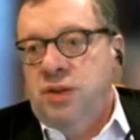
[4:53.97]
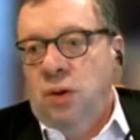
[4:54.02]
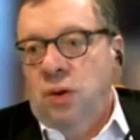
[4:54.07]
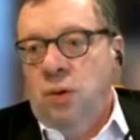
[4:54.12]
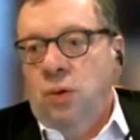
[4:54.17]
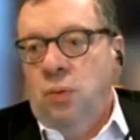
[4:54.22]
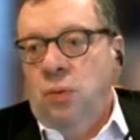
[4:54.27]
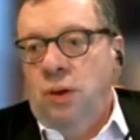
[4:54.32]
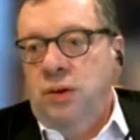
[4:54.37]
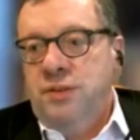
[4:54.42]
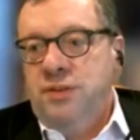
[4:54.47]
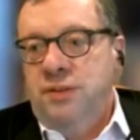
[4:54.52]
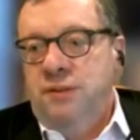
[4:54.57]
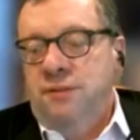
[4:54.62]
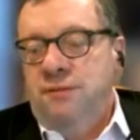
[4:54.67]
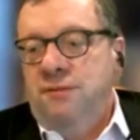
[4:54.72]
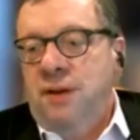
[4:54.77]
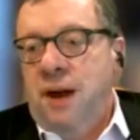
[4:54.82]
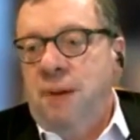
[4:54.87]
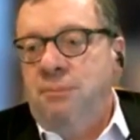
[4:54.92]
So what's
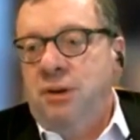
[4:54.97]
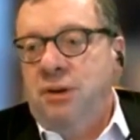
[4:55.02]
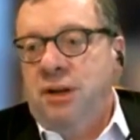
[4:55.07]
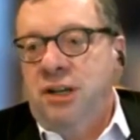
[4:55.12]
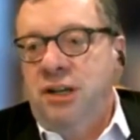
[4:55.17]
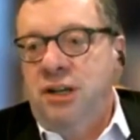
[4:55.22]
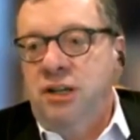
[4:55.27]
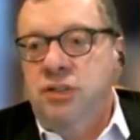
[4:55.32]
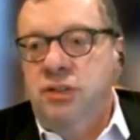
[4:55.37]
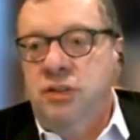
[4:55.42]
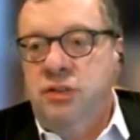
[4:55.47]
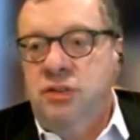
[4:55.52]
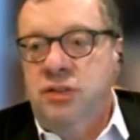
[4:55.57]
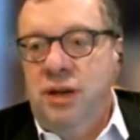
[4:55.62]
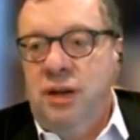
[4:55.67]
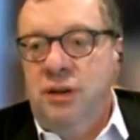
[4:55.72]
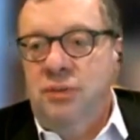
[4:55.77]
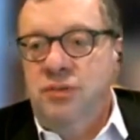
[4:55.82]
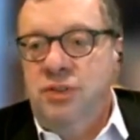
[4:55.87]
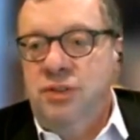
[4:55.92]
fabrication
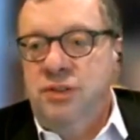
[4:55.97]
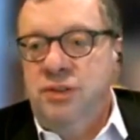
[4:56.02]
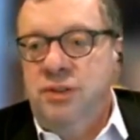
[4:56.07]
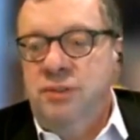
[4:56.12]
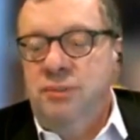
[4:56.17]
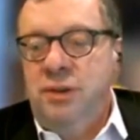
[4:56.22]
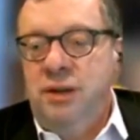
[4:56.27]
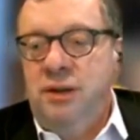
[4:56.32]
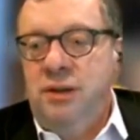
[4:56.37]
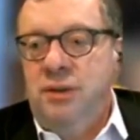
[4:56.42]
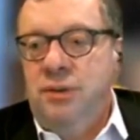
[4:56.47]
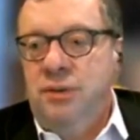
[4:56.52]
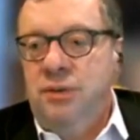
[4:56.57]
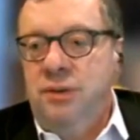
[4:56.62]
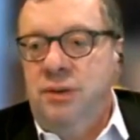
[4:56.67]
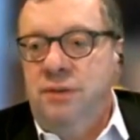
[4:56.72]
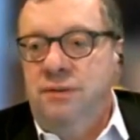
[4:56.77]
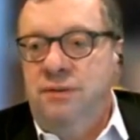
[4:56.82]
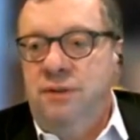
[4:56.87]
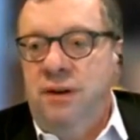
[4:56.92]
challenges in making
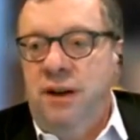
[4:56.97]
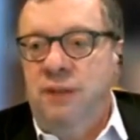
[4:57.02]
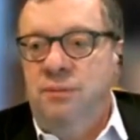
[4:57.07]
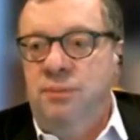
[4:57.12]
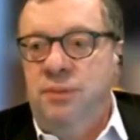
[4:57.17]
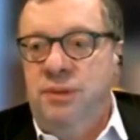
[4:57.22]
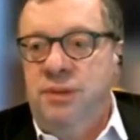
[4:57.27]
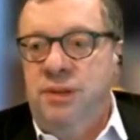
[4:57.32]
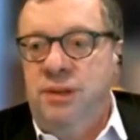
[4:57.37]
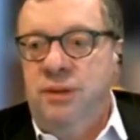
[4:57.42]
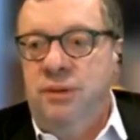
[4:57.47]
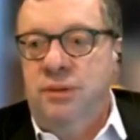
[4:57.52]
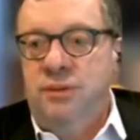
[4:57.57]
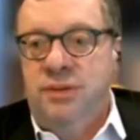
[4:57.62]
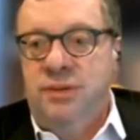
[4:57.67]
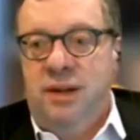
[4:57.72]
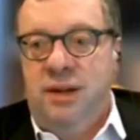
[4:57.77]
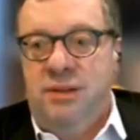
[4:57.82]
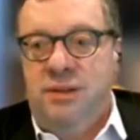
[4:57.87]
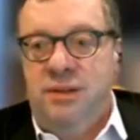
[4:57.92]
3-5
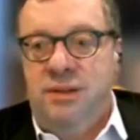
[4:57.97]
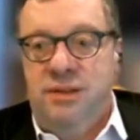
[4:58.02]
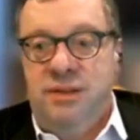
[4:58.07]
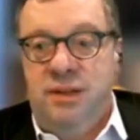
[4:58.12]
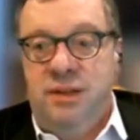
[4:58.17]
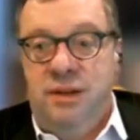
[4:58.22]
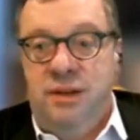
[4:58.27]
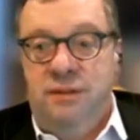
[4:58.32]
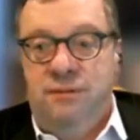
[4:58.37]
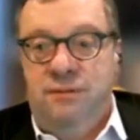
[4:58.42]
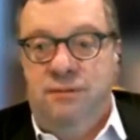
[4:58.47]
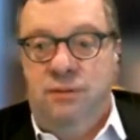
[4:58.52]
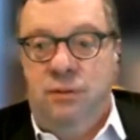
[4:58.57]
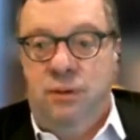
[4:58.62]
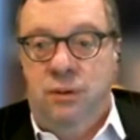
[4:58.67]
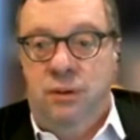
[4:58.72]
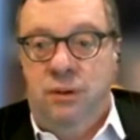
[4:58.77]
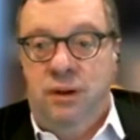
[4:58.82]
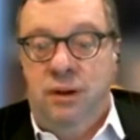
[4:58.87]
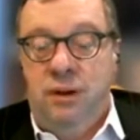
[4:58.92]
materials? Are they safe
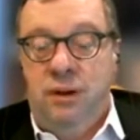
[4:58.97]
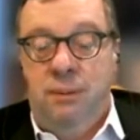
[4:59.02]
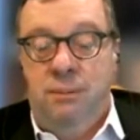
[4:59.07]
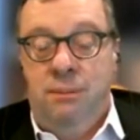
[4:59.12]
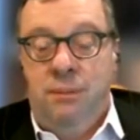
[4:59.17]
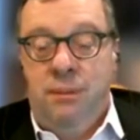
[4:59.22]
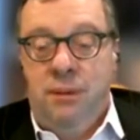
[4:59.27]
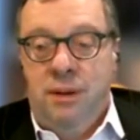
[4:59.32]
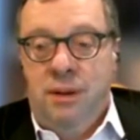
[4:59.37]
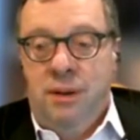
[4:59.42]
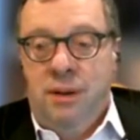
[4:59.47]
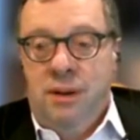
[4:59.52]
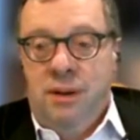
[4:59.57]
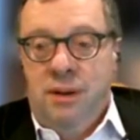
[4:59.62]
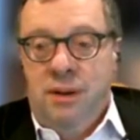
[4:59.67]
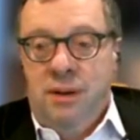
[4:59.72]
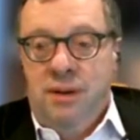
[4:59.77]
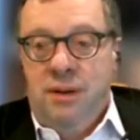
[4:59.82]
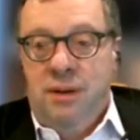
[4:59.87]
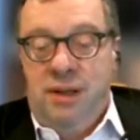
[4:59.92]
for
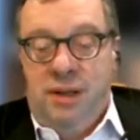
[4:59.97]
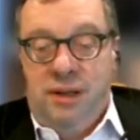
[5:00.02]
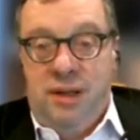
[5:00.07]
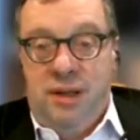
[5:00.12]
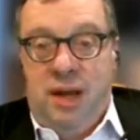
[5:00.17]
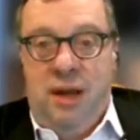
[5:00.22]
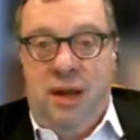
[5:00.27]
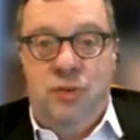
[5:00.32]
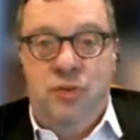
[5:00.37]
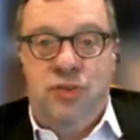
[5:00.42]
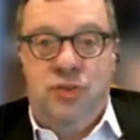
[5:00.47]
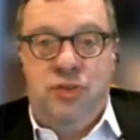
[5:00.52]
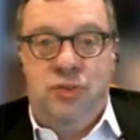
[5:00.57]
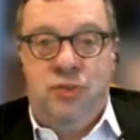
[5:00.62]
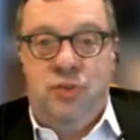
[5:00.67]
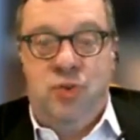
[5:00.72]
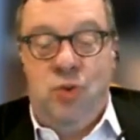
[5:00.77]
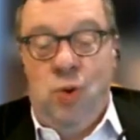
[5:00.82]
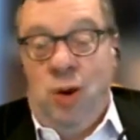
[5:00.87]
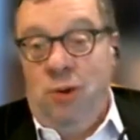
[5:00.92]
in-house
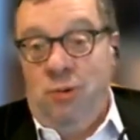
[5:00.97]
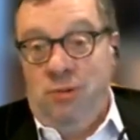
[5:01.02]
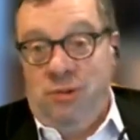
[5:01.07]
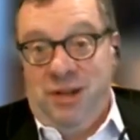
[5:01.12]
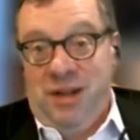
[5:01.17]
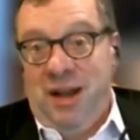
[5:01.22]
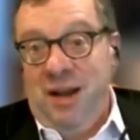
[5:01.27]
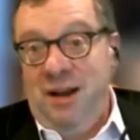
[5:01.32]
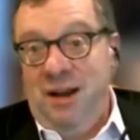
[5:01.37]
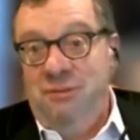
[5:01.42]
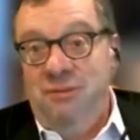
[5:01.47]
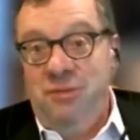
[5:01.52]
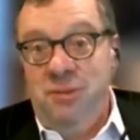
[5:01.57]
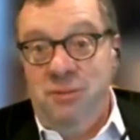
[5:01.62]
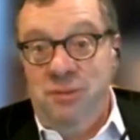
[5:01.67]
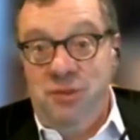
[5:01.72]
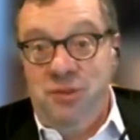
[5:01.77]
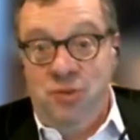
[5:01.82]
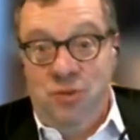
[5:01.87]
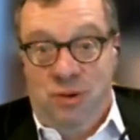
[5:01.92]
use, you already have
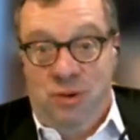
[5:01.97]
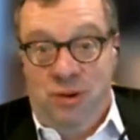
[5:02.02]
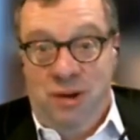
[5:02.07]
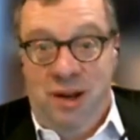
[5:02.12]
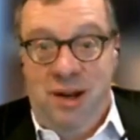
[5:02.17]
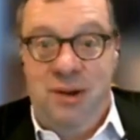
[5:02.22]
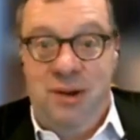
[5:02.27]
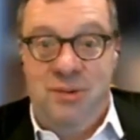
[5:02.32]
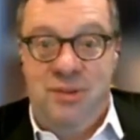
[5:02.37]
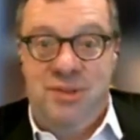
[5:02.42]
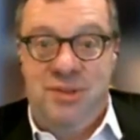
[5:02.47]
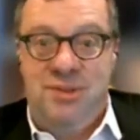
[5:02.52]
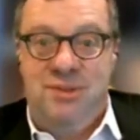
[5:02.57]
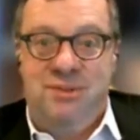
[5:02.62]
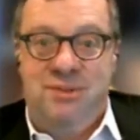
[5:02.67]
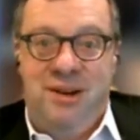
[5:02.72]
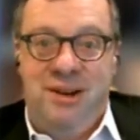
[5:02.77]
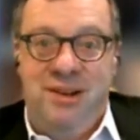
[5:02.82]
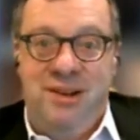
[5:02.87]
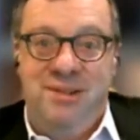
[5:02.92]
them in your house,
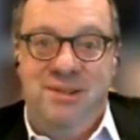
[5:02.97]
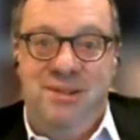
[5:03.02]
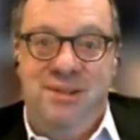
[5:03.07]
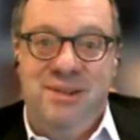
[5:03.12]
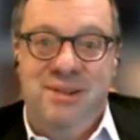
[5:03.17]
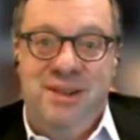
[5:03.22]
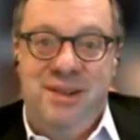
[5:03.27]
right?